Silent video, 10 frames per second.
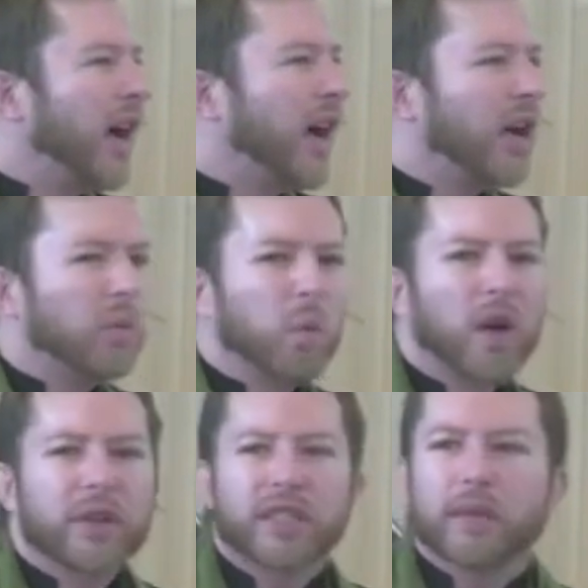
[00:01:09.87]

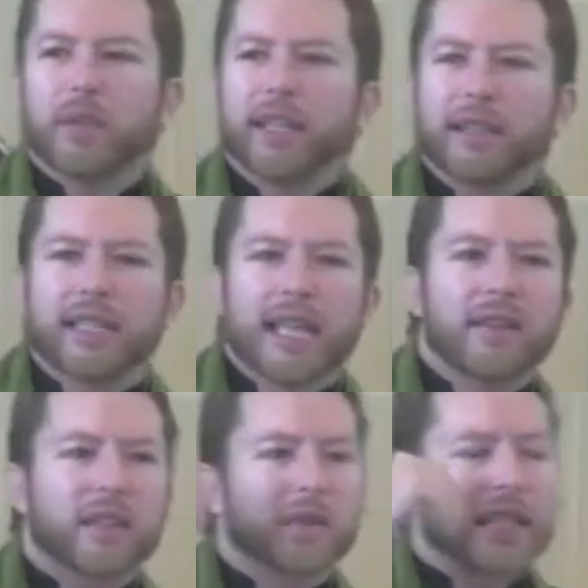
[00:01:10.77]
Let's
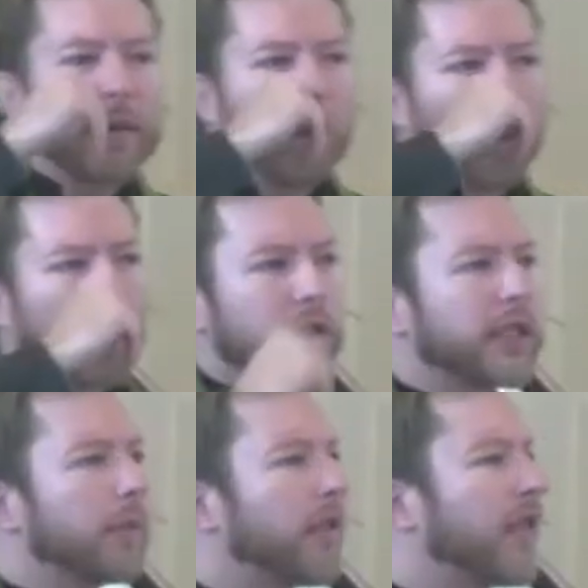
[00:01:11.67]
have some example. What are
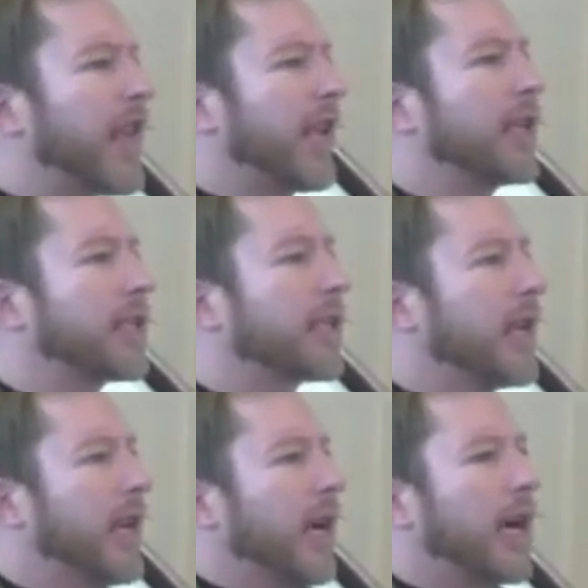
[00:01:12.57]
some things
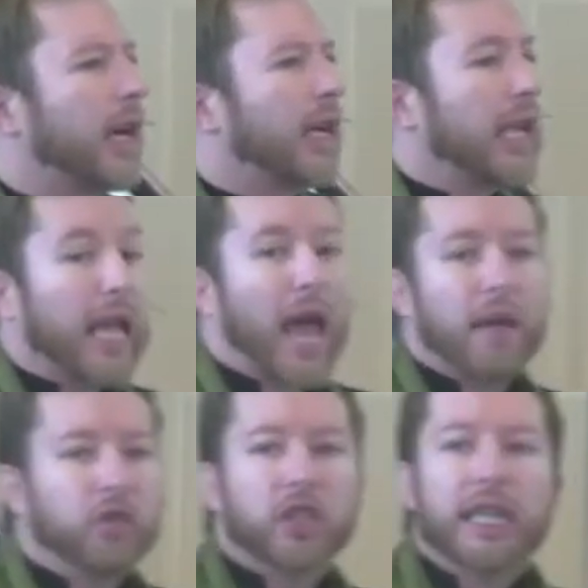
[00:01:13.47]

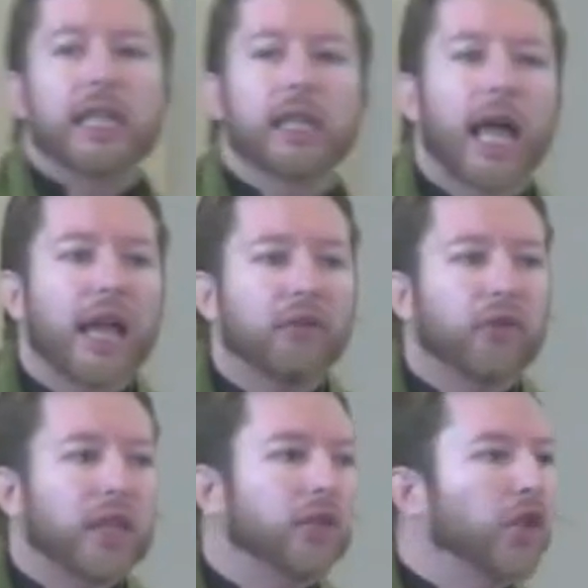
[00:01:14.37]
just in
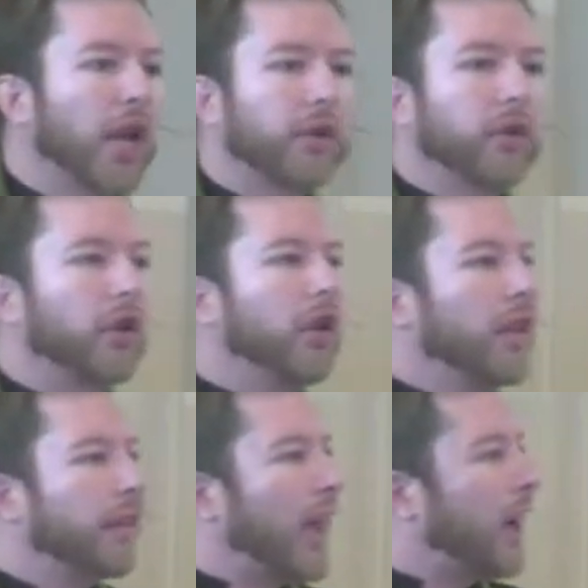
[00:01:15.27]
life in general
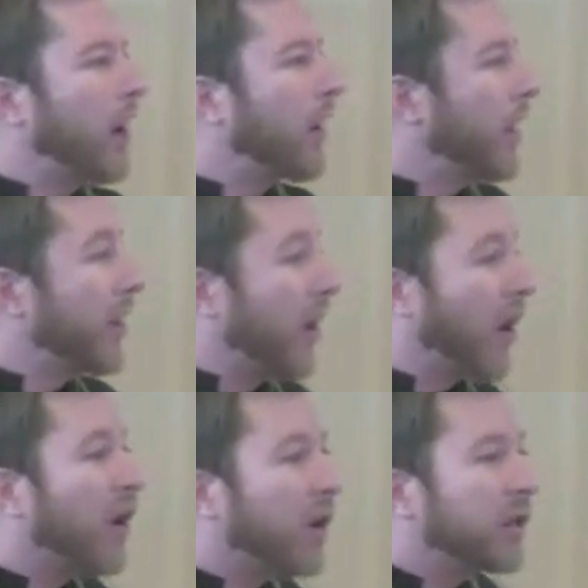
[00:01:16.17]
that are either
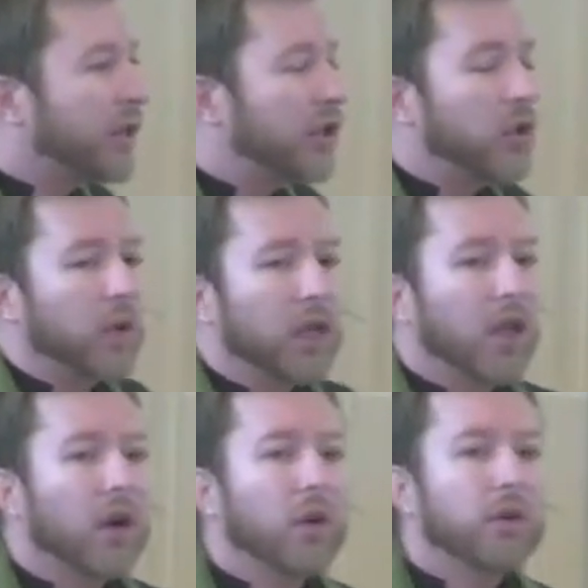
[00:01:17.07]
hard to do
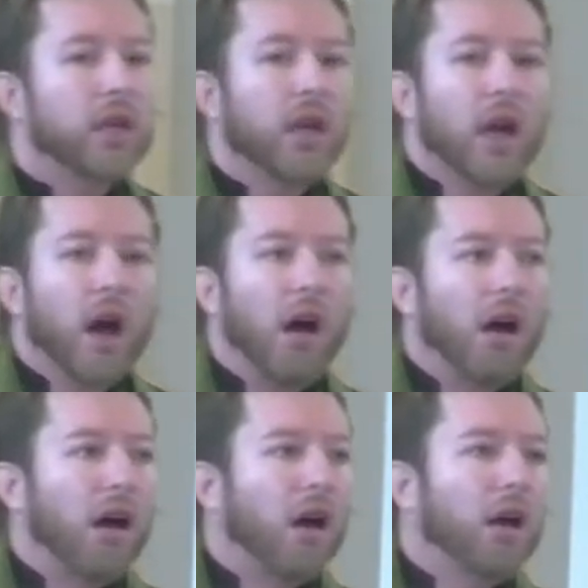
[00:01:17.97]
alone,
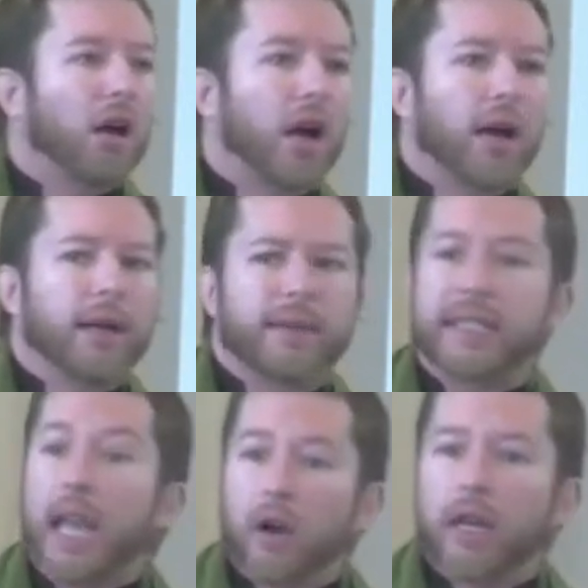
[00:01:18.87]
are
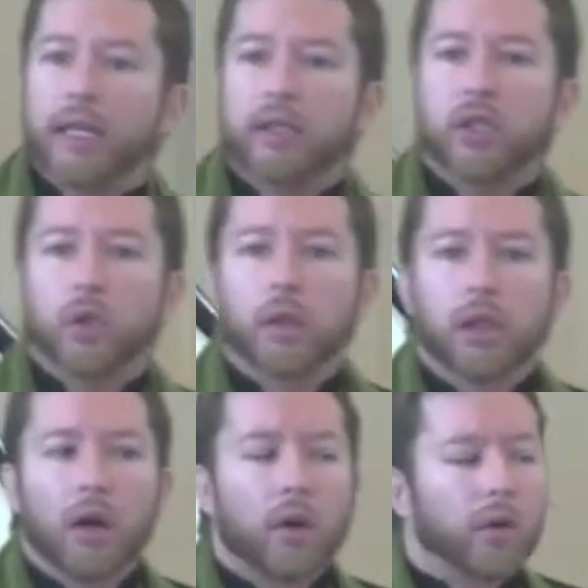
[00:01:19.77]
scary to do
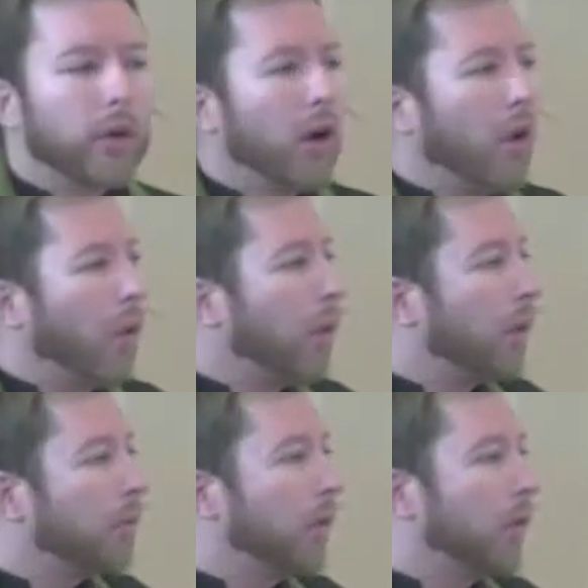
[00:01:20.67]
alone,
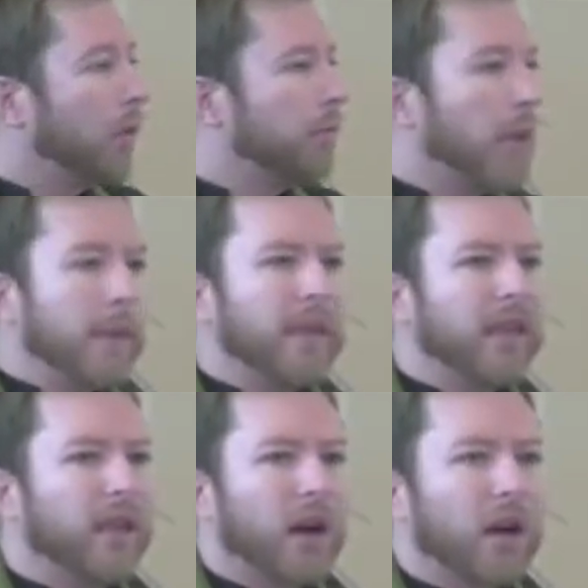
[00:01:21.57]
or
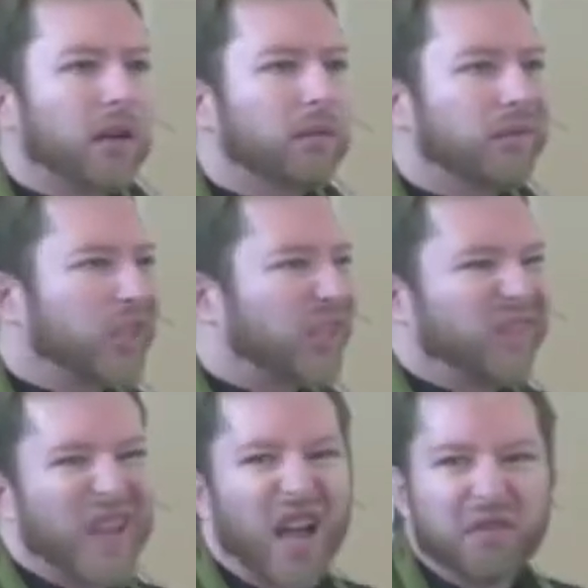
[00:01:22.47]
maybe are
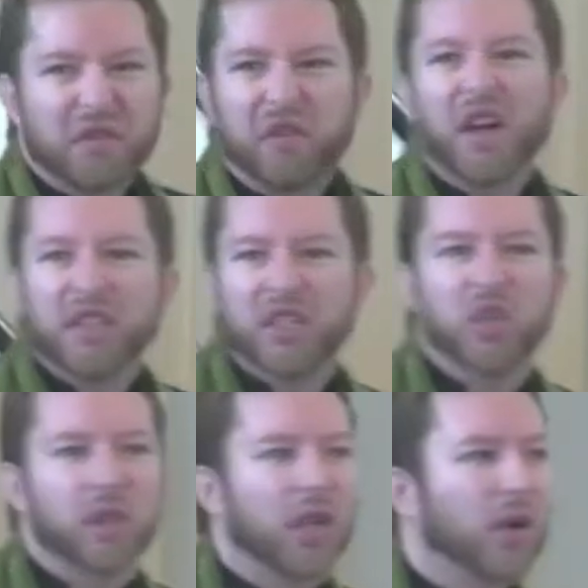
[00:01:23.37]
just not fun to
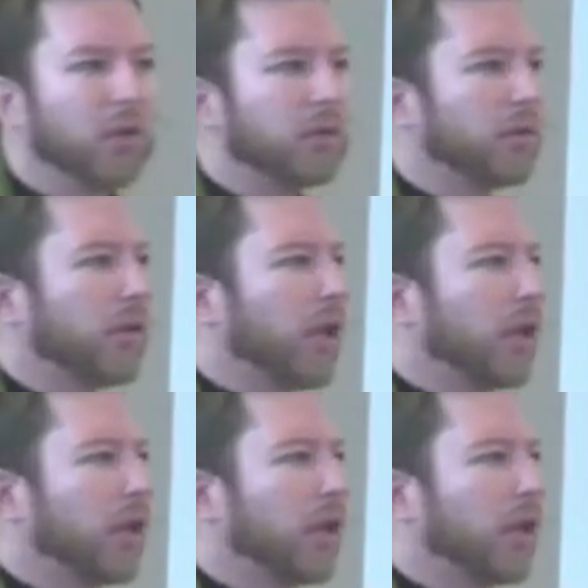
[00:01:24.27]
do alone?